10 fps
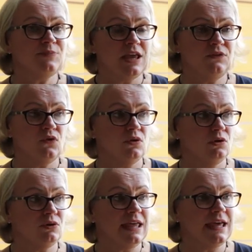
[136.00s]
If you're
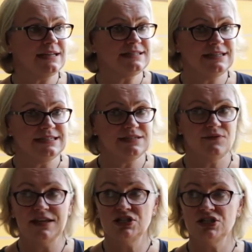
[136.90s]
looking at an
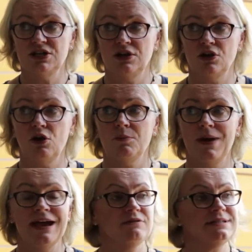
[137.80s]
intervention and a
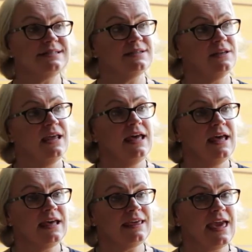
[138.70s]
comparison,
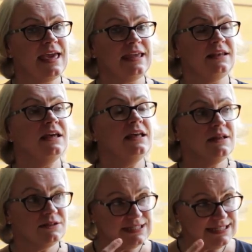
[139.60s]
again,
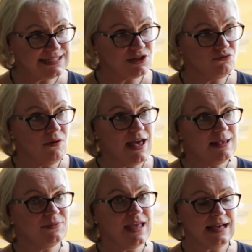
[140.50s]

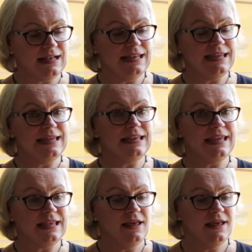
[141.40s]
describe that
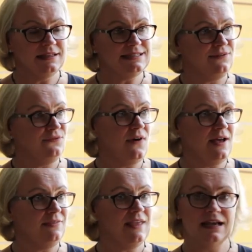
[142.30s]
clearly and
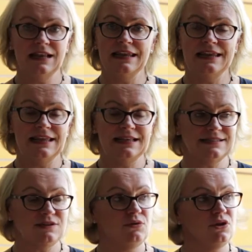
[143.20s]
define that clearly
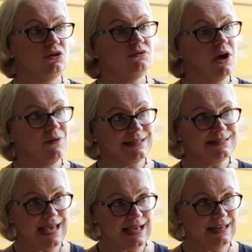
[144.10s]
so that you know
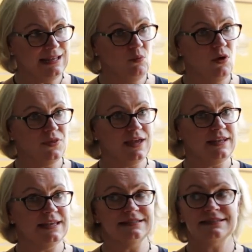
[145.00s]
exactly what that
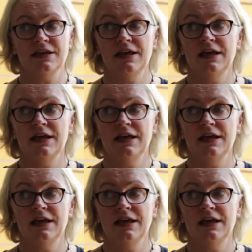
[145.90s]
is.